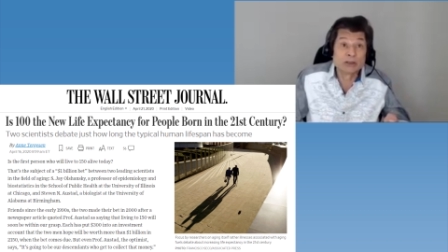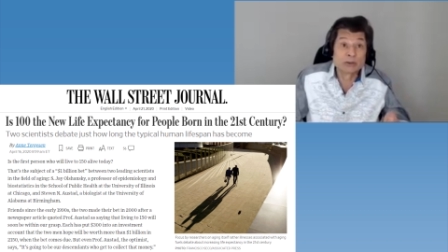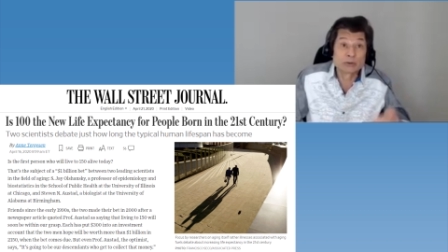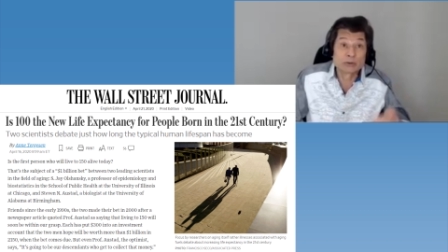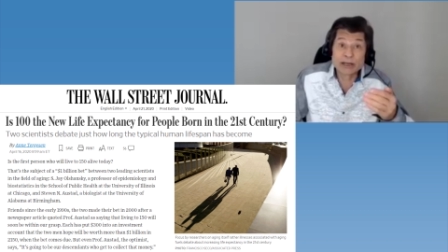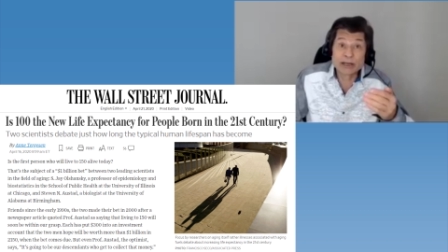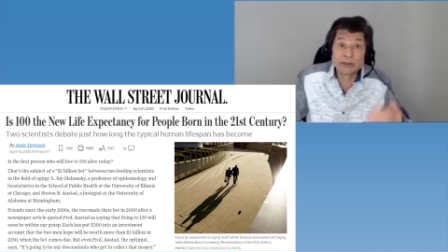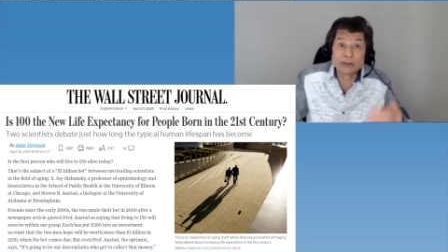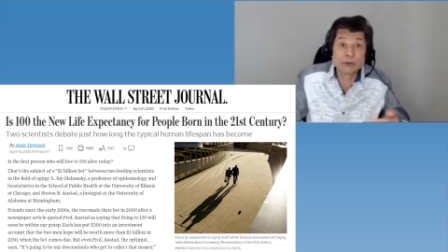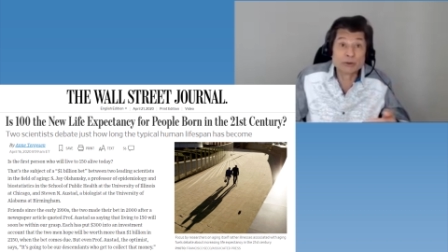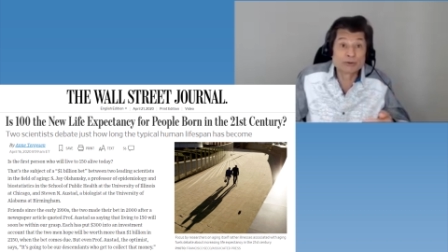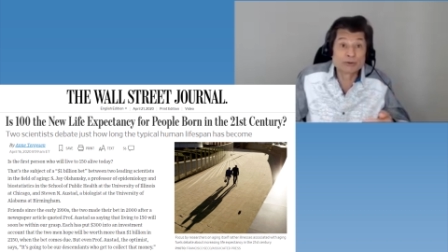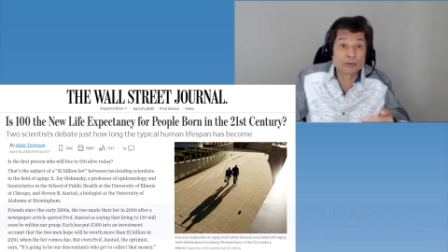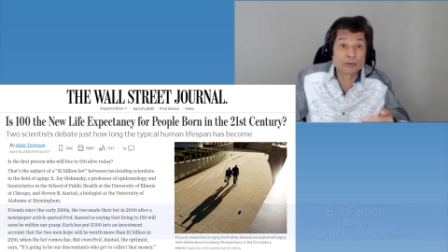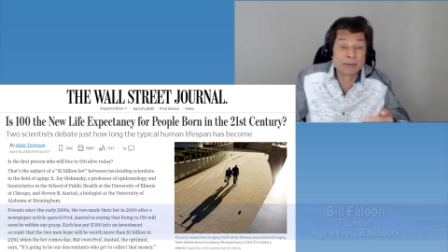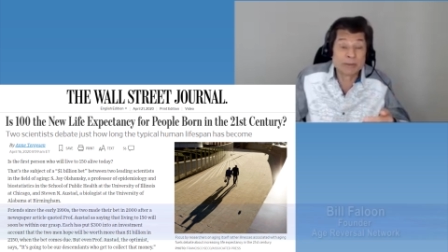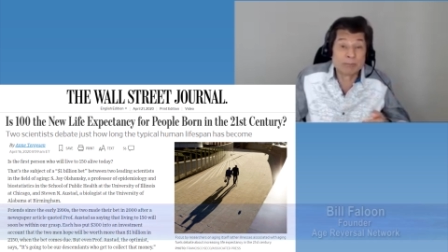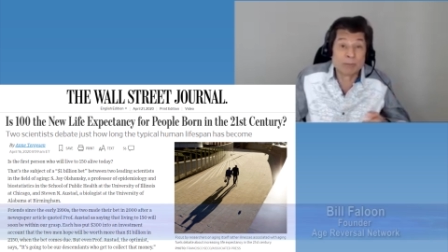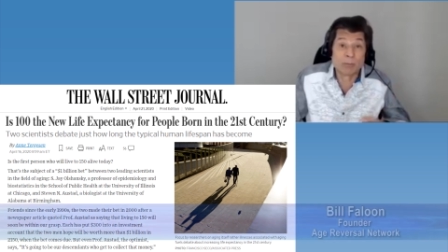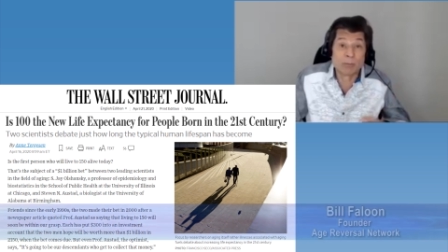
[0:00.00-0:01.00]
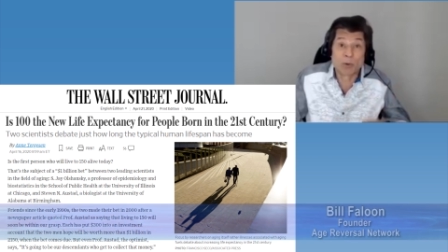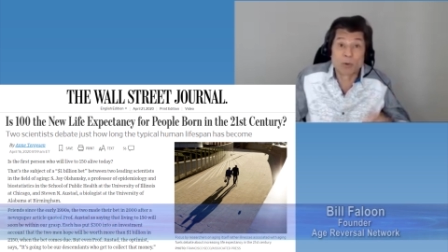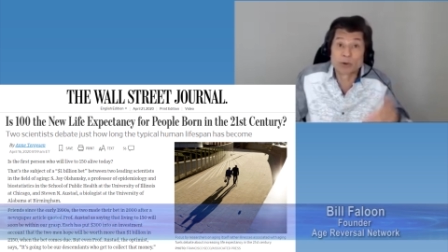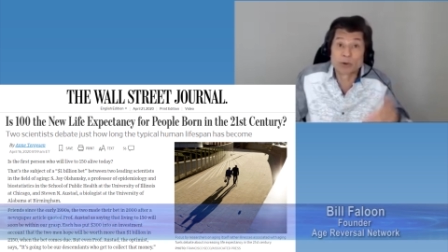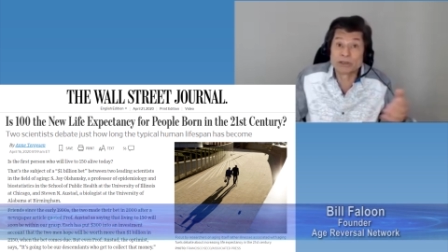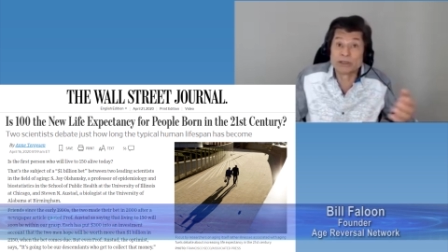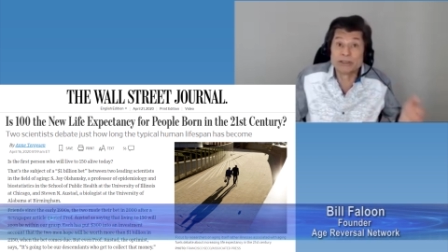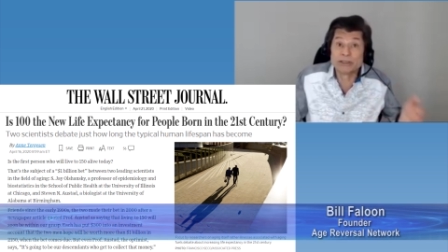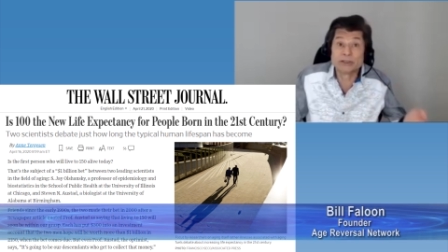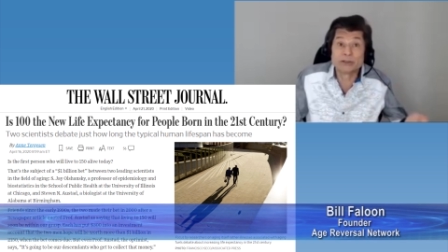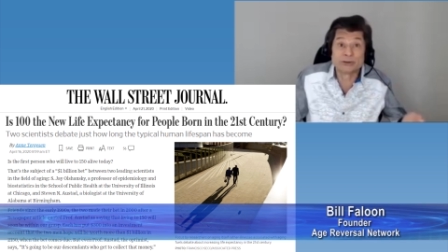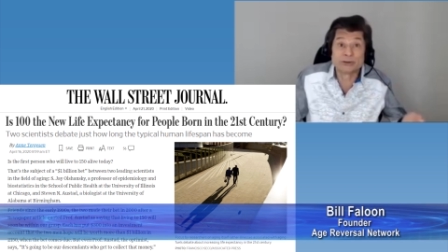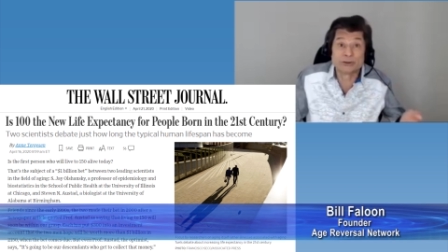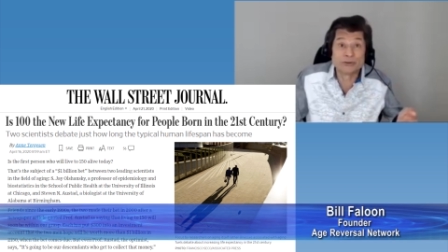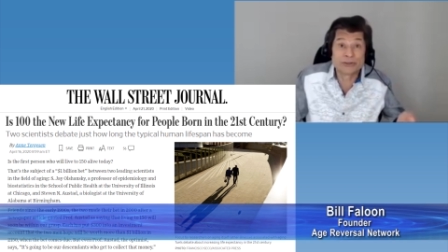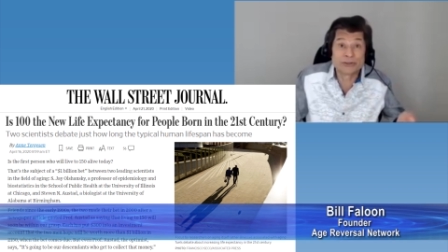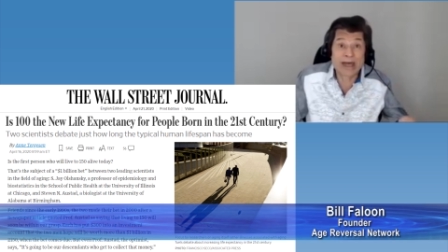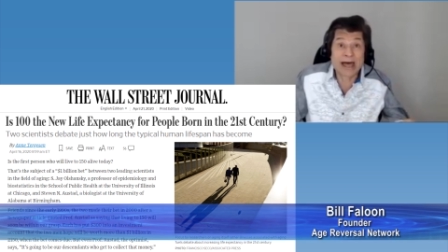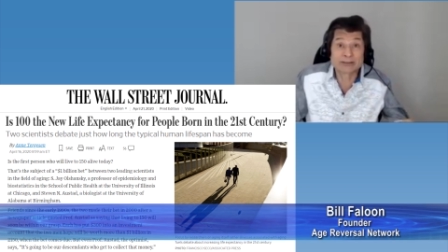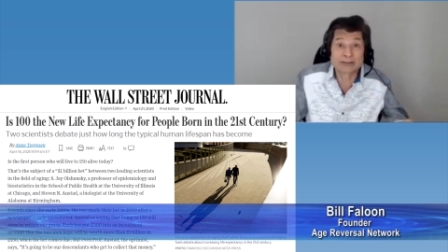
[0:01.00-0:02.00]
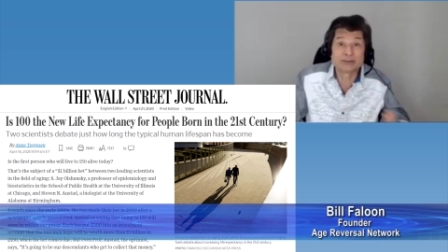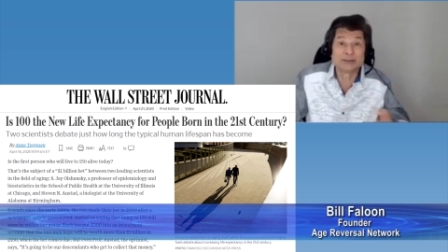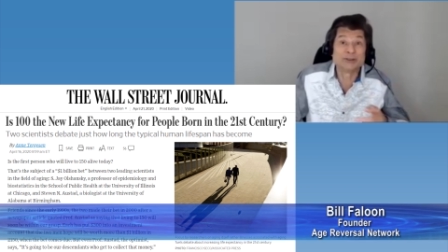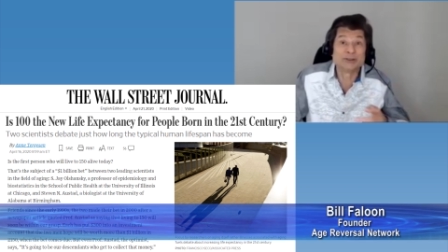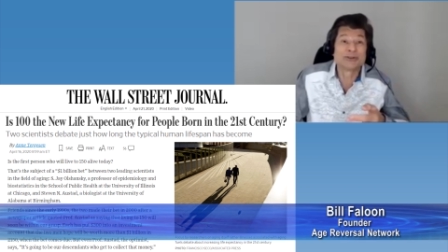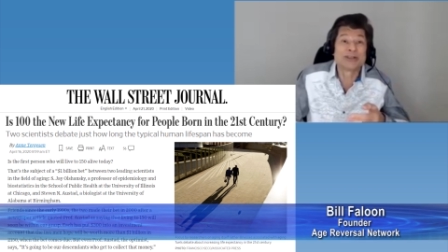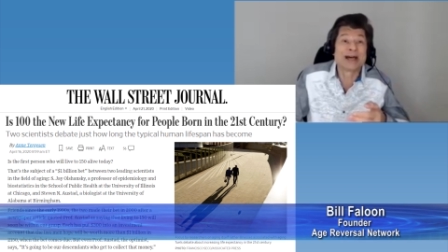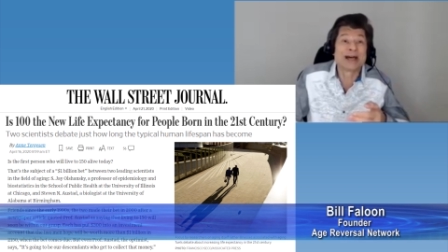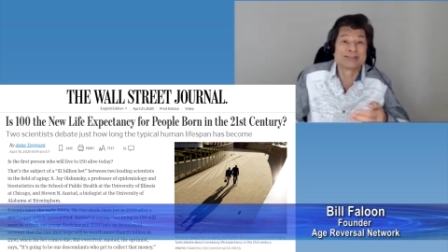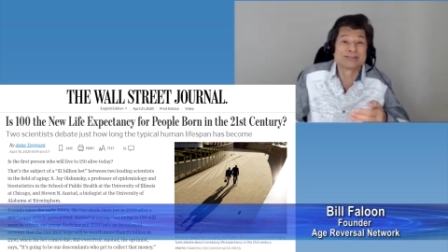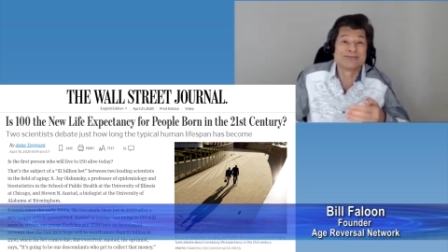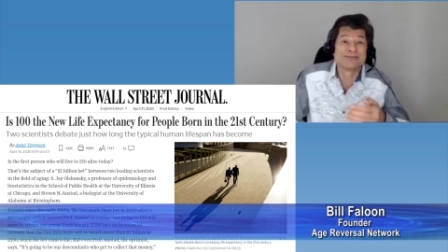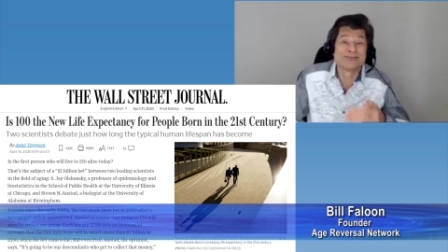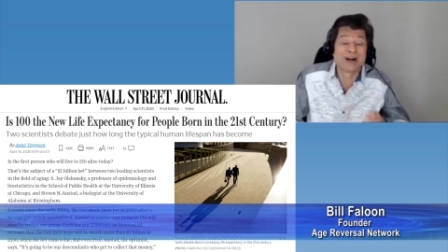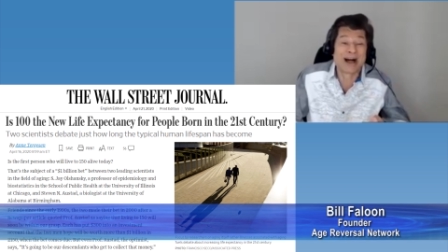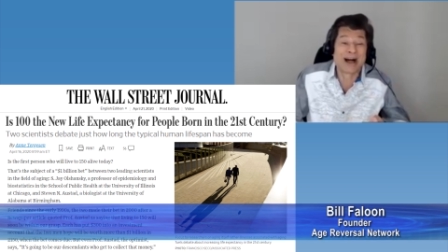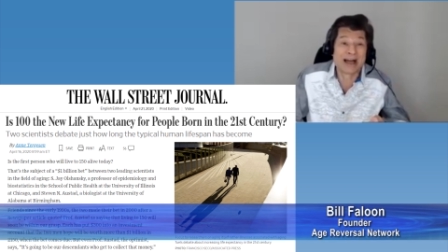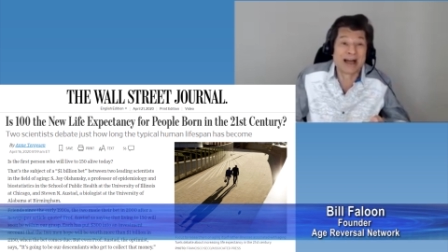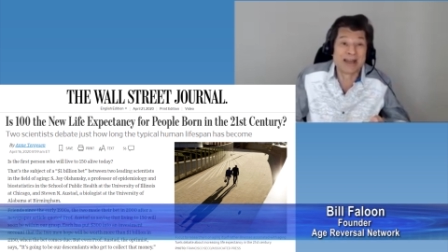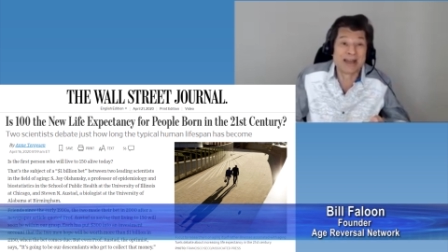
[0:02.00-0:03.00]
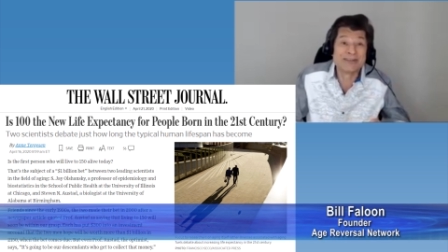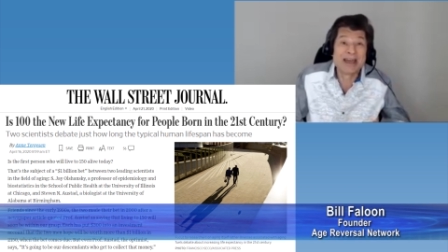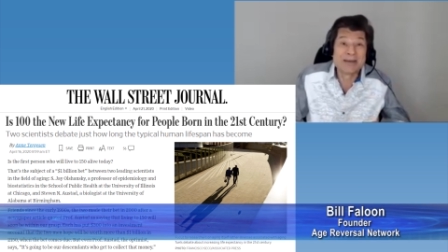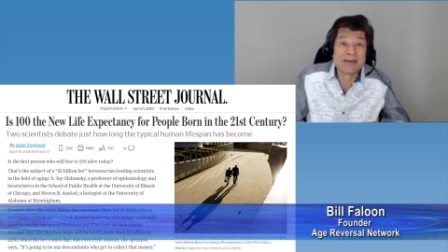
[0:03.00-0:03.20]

Great news for people born in year 2000, 2005,